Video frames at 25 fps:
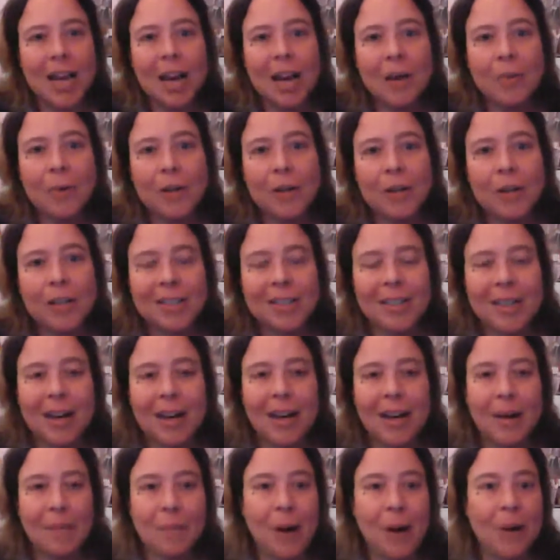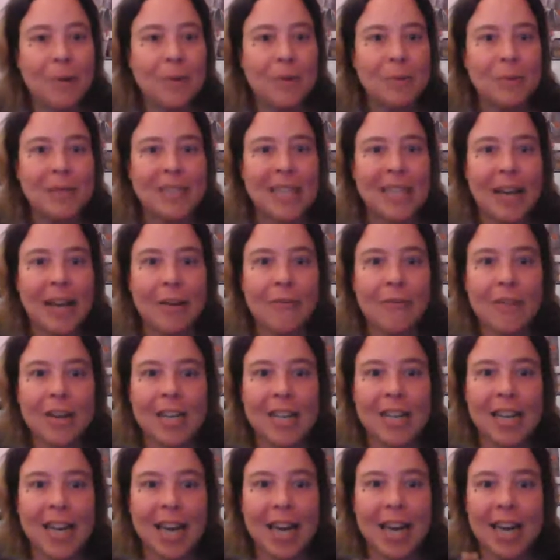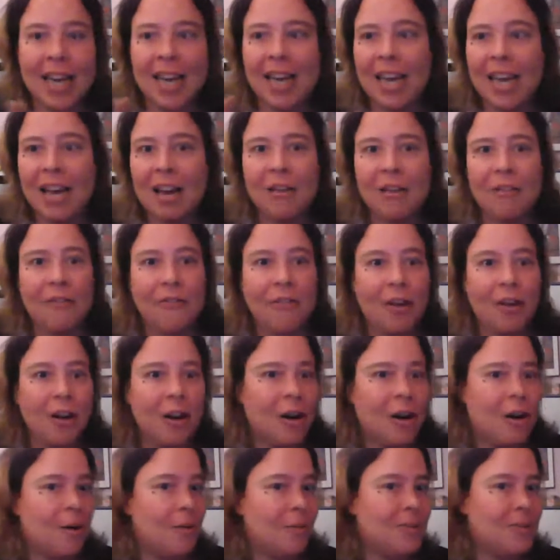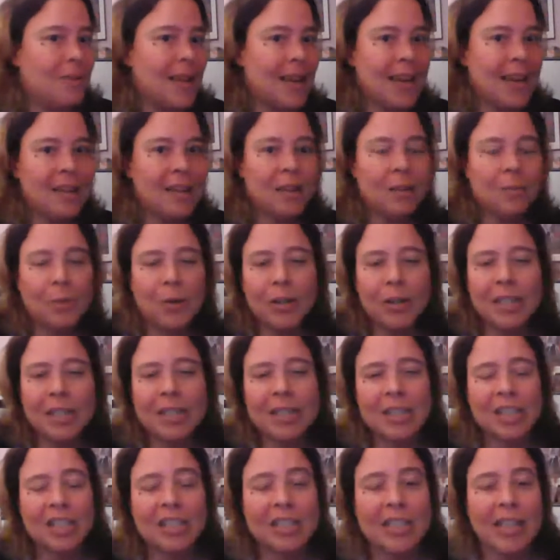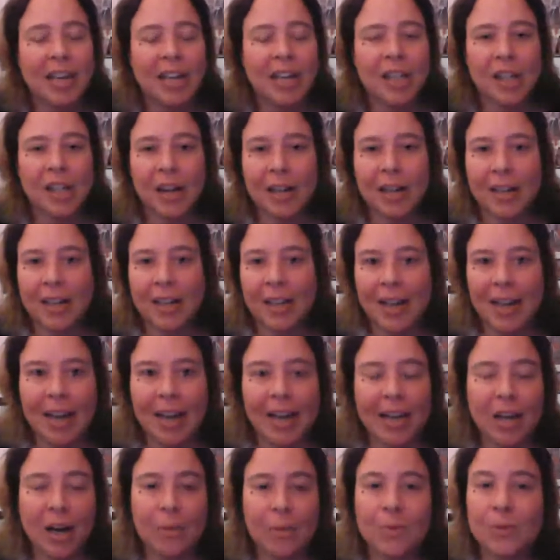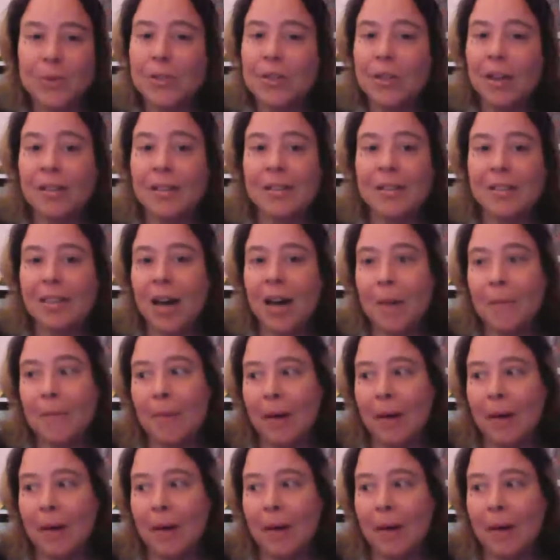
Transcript: I worked probably every day from 8 in the morning to 10 o'clock at night, almost nonstop.